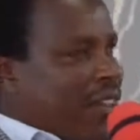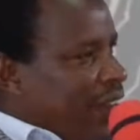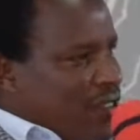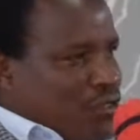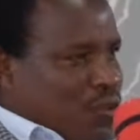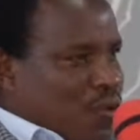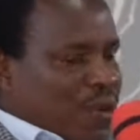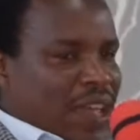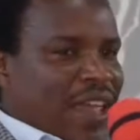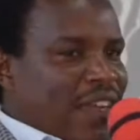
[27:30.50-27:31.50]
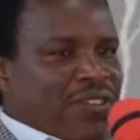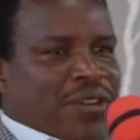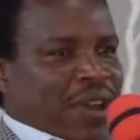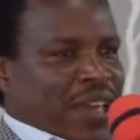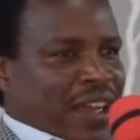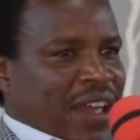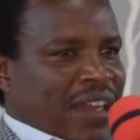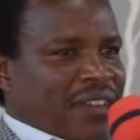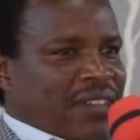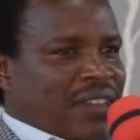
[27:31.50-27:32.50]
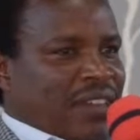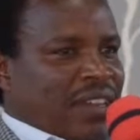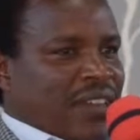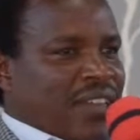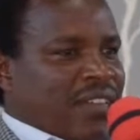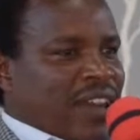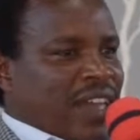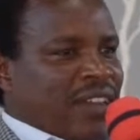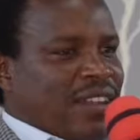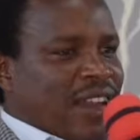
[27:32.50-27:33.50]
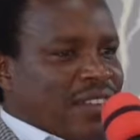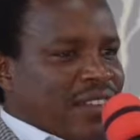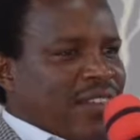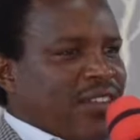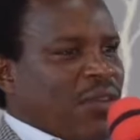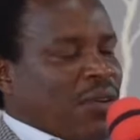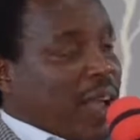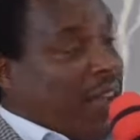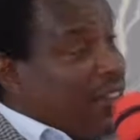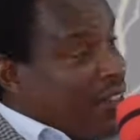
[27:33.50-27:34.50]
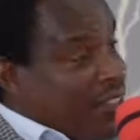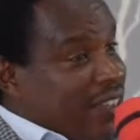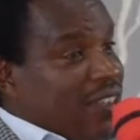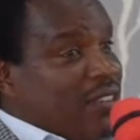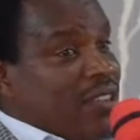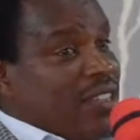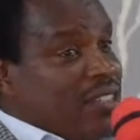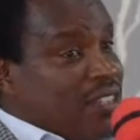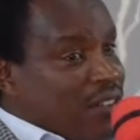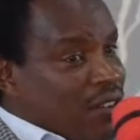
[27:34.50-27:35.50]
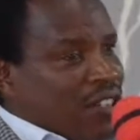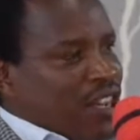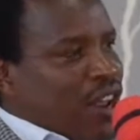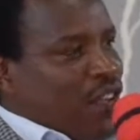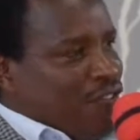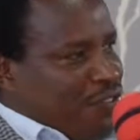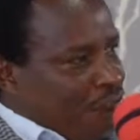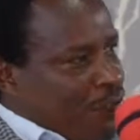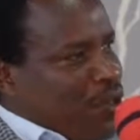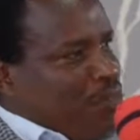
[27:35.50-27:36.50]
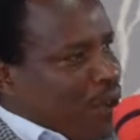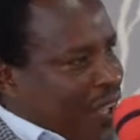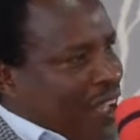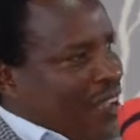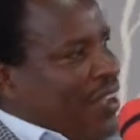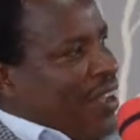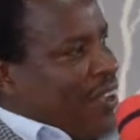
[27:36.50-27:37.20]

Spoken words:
Get it to everywhere, and it is like that ego, and that ego is not informed by